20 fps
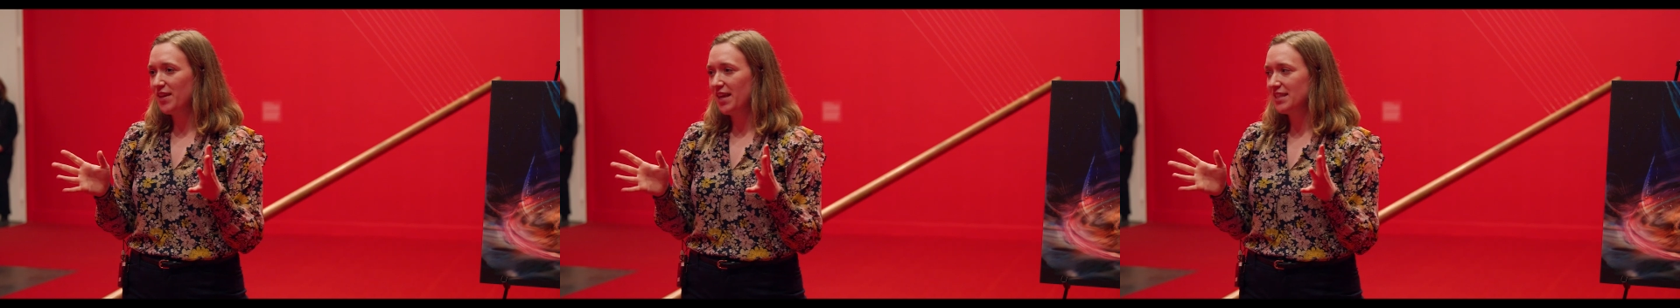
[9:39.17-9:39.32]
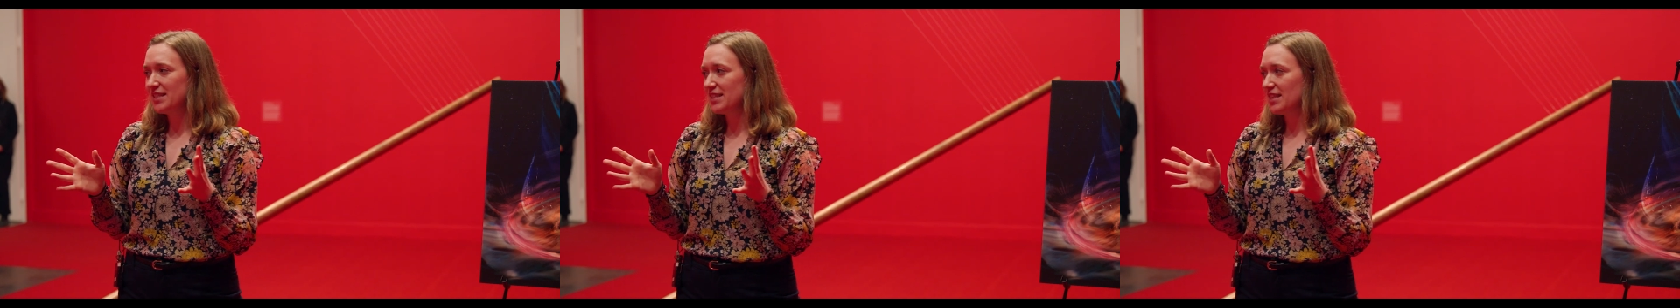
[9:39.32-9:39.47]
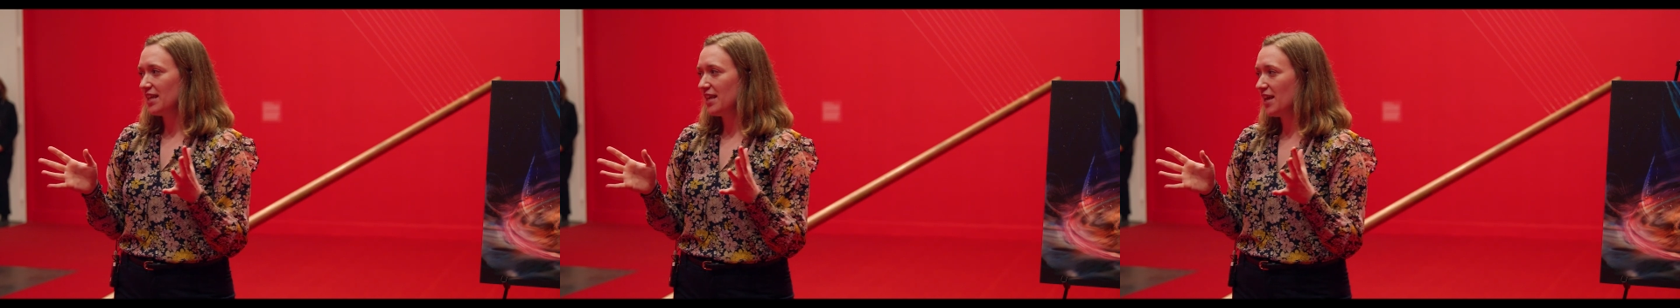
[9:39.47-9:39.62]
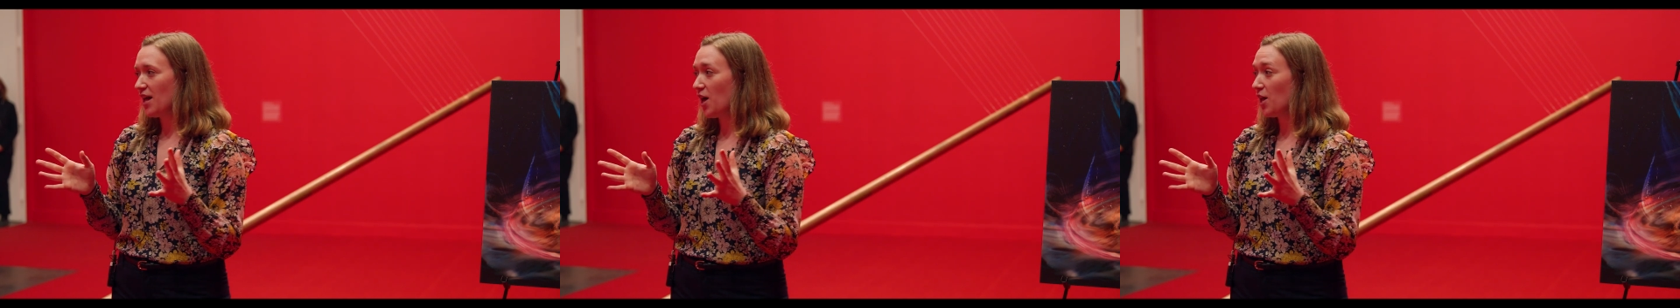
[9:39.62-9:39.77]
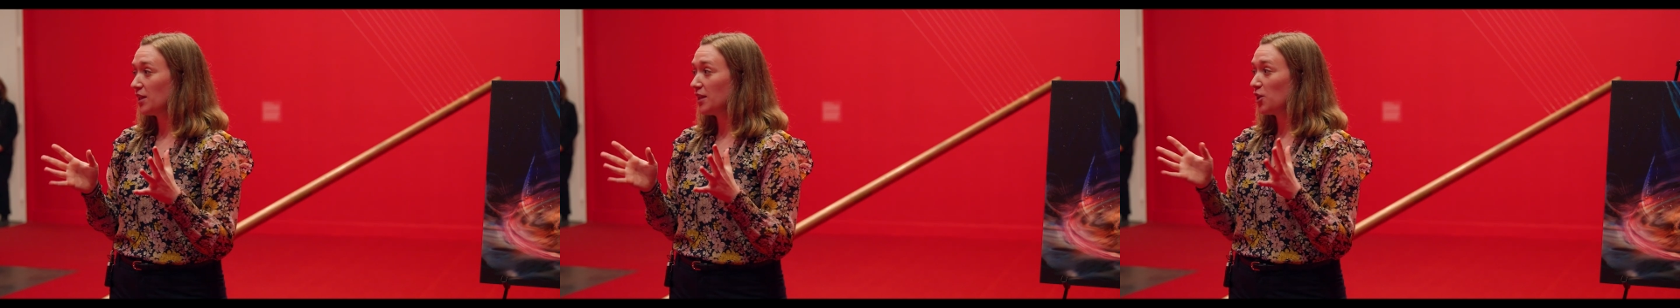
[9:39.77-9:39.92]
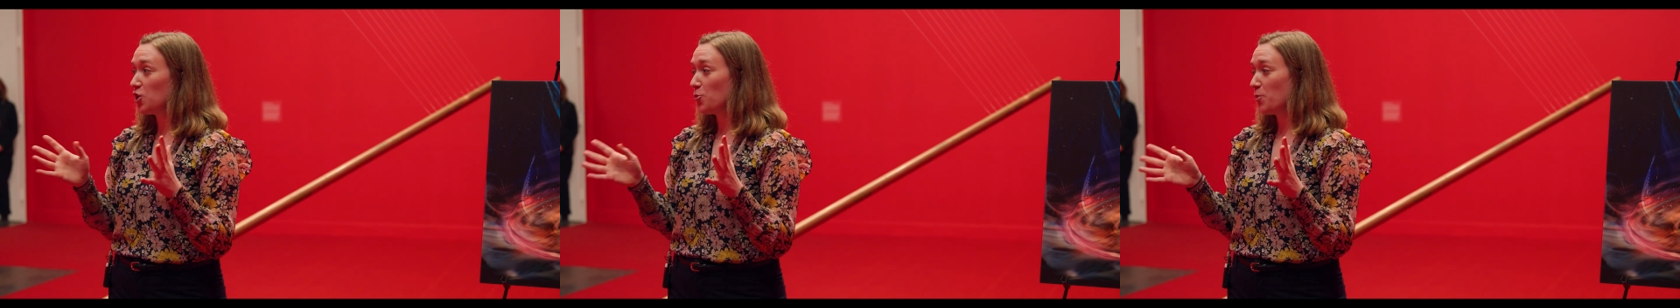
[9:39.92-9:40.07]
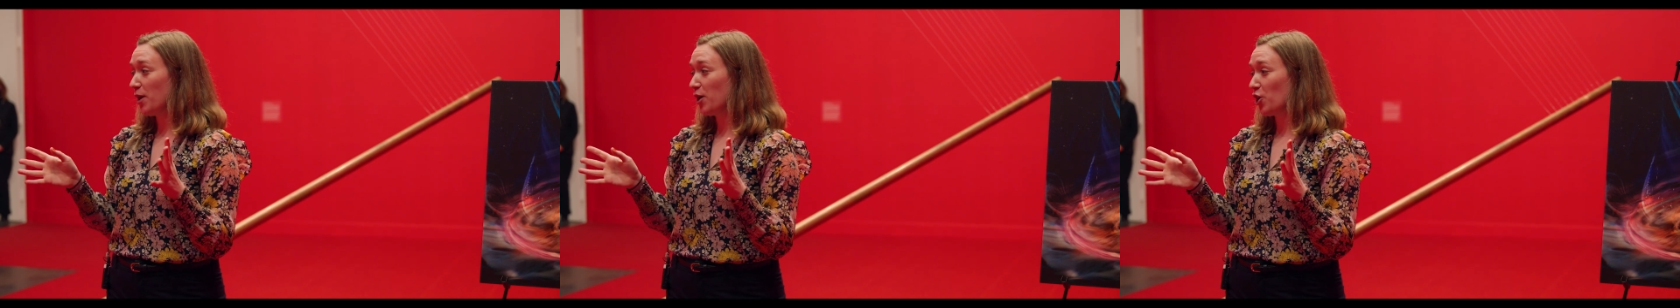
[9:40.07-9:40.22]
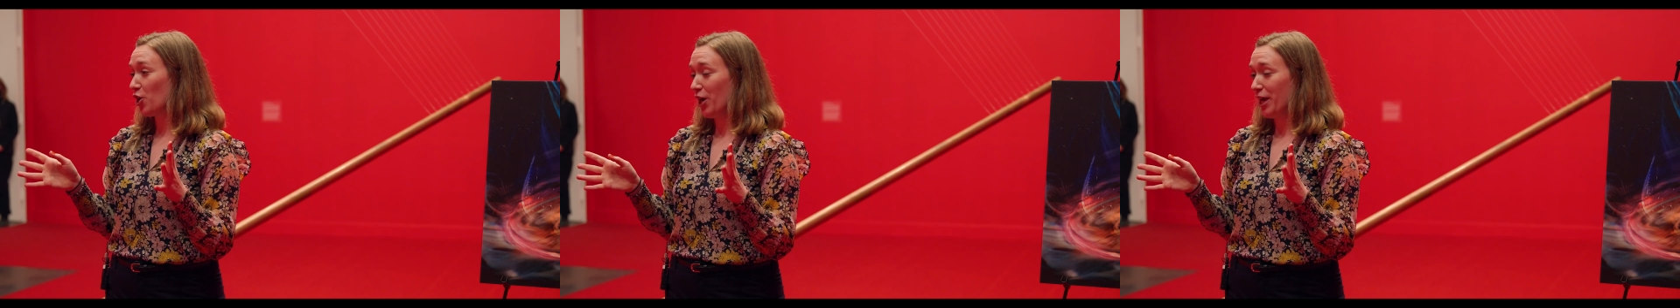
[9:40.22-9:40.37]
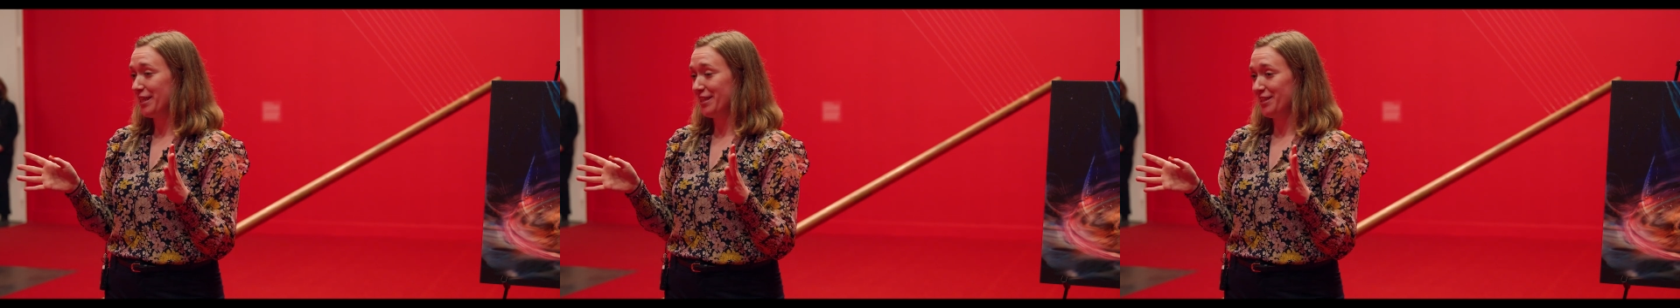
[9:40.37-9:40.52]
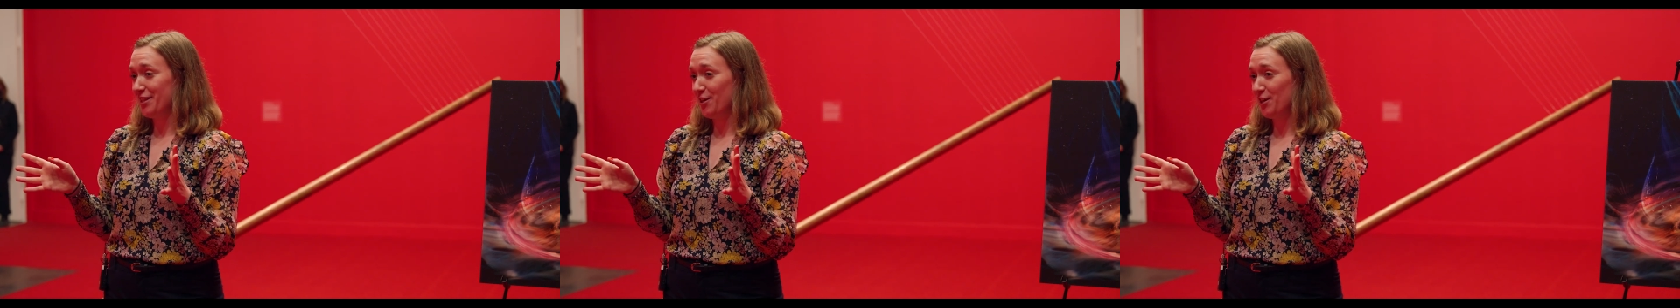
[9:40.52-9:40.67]
gets a little bit
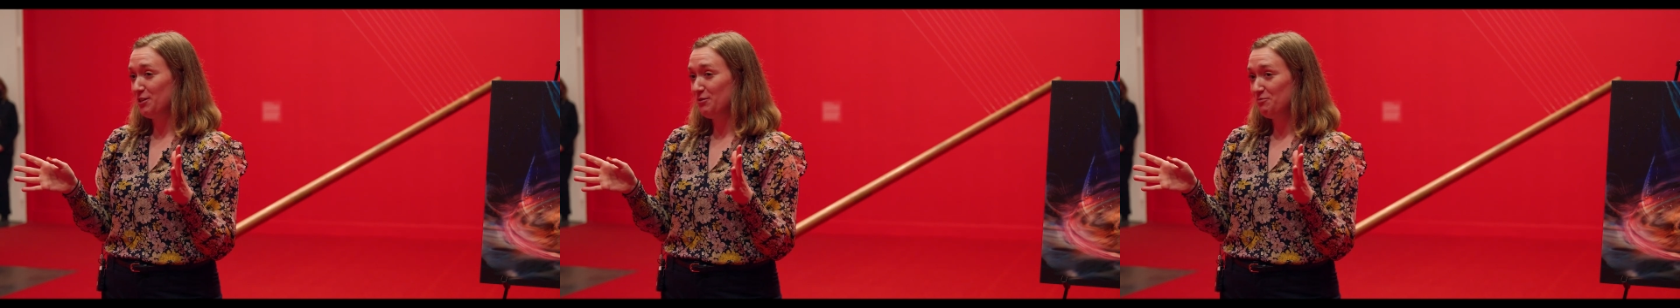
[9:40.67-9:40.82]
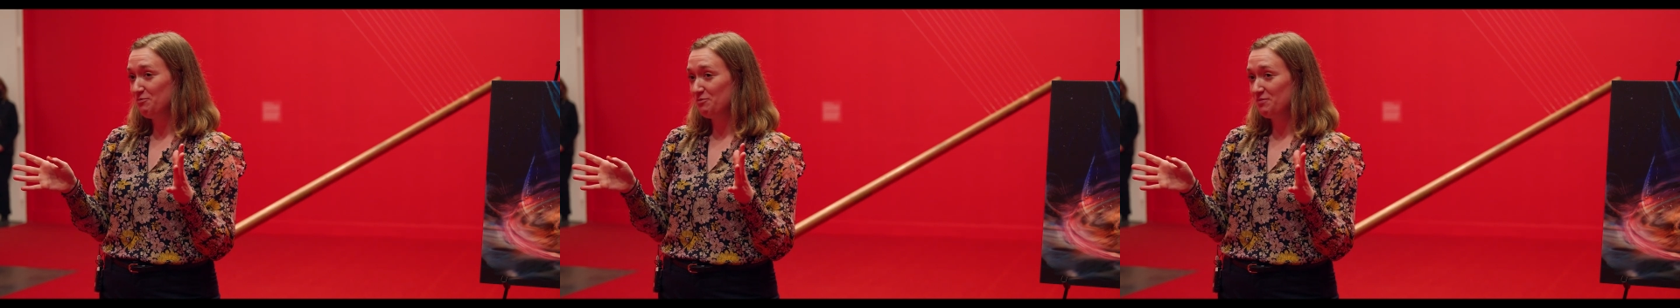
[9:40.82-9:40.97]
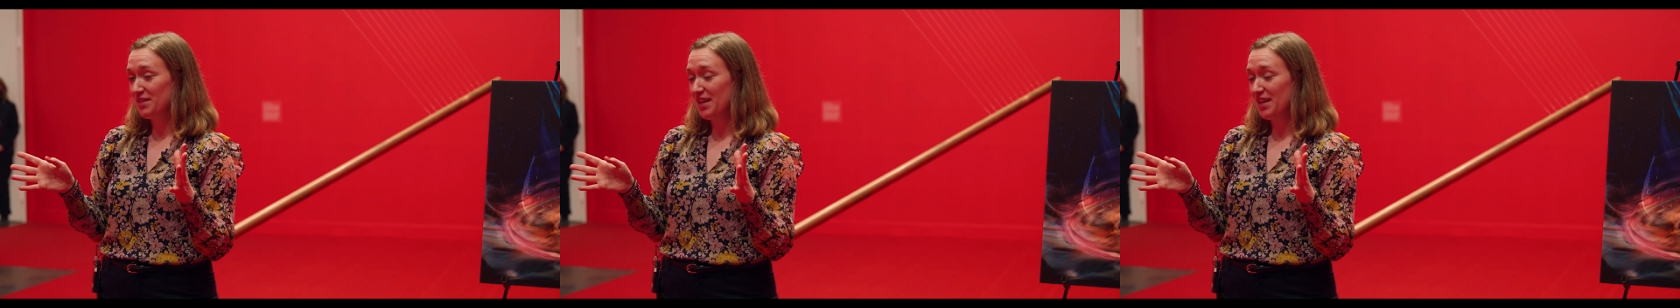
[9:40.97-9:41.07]
crazier.